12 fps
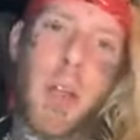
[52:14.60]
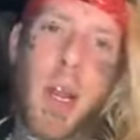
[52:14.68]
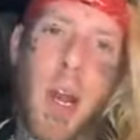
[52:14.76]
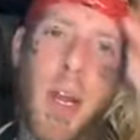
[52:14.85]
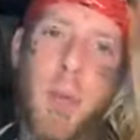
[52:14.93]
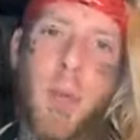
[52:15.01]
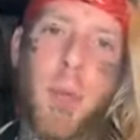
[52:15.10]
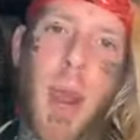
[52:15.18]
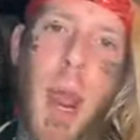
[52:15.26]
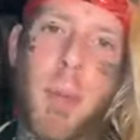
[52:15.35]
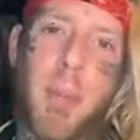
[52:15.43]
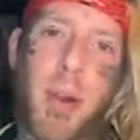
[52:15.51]
and I'm a
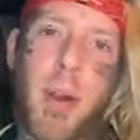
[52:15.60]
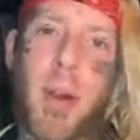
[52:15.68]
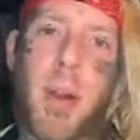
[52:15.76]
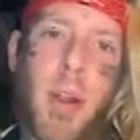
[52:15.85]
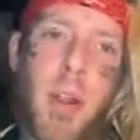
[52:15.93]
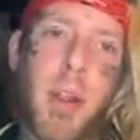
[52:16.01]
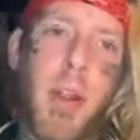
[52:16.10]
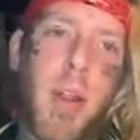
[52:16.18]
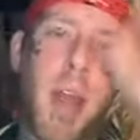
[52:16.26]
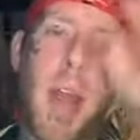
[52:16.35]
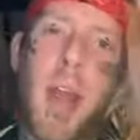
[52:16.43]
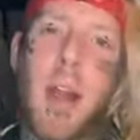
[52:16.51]
rapper,
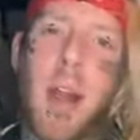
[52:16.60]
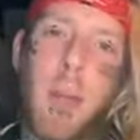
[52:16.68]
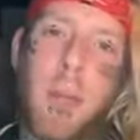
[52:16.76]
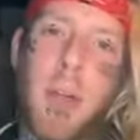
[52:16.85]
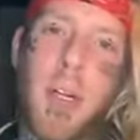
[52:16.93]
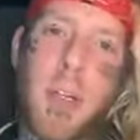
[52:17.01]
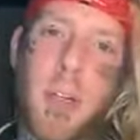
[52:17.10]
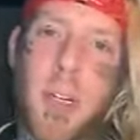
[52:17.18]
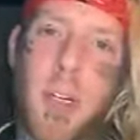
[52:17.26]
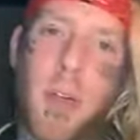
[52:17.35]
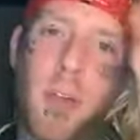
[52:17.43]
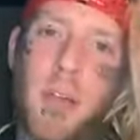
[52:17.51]
and I'm releasing
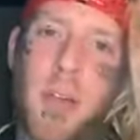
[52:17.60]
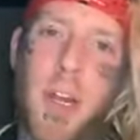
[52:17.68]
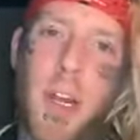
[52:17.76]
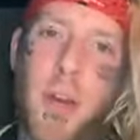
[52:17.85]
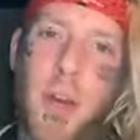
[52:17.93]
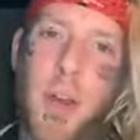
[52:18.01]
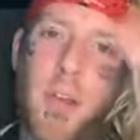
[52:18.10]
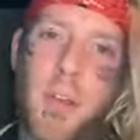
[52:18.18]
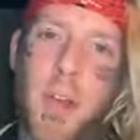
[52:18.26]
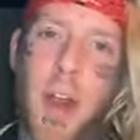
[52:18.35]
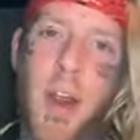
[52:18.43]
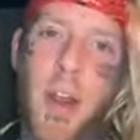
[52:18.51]
a new video on
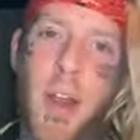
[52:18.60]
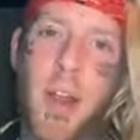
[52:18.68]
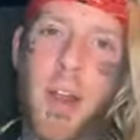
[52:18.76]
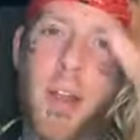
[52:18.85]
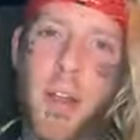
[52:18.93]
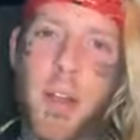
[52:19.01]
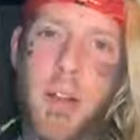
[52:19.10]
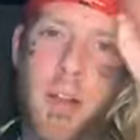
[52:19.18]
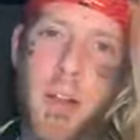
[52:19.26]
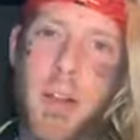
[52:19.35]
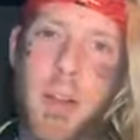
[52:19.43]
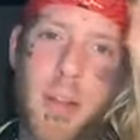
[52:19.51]
Friday.
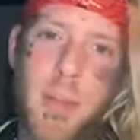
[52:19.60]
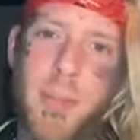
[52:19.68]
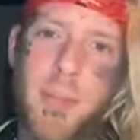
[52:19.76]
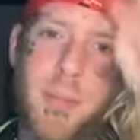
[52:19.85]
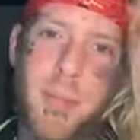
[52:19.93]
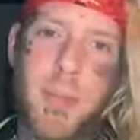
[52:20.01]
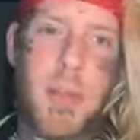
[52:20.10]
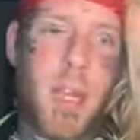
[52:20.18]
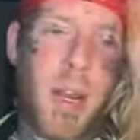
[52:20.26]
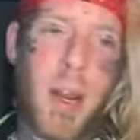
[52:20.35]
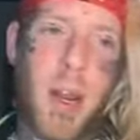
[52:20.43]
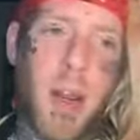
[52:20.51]

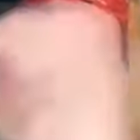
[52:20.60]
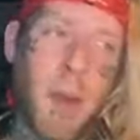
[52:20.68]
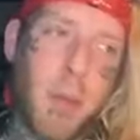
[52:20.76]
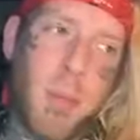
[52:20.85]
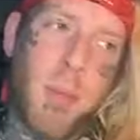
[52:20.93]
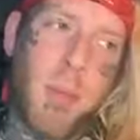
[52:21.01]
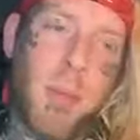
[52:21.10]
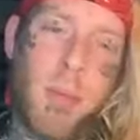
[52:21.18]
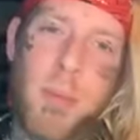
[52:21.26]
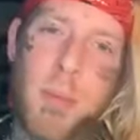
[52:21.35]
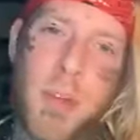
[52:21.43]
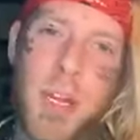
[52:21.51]
Um,
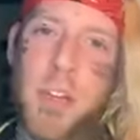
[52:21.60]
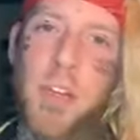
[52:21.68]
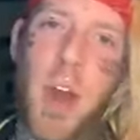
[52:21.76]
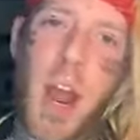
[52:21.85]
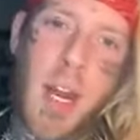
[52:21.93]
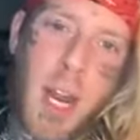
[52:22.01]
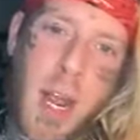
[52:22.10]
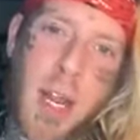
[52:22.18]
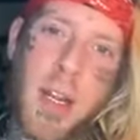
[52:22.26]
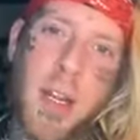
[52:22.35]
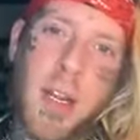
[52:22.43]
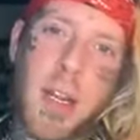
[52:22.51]
this
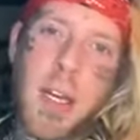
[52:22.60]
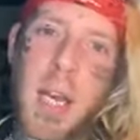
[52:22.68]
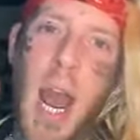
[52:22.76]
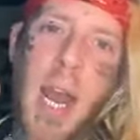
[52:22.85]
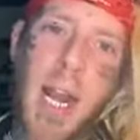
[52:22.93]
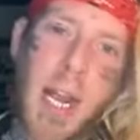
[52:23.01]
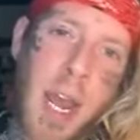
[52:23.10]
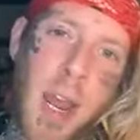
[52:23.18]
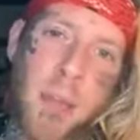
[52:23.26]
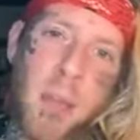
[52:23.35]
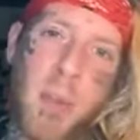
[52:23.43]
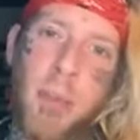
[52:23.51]
Friday, 9
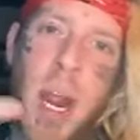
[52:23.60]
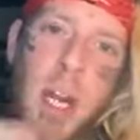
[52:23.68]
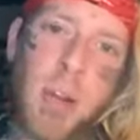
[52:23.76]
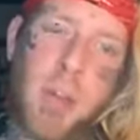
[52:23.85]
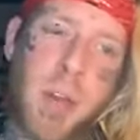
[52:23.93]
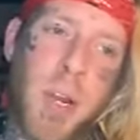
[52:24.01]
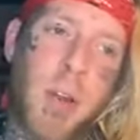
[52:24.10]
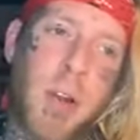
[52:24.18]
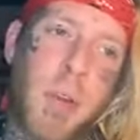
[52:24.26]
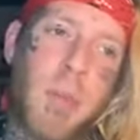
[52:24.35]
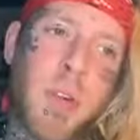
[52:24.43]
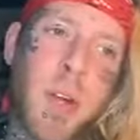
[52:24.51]
a.m. My brand new video
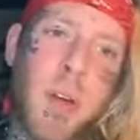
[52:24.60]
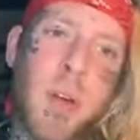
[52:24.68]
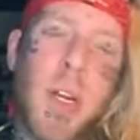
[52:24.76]
comes out.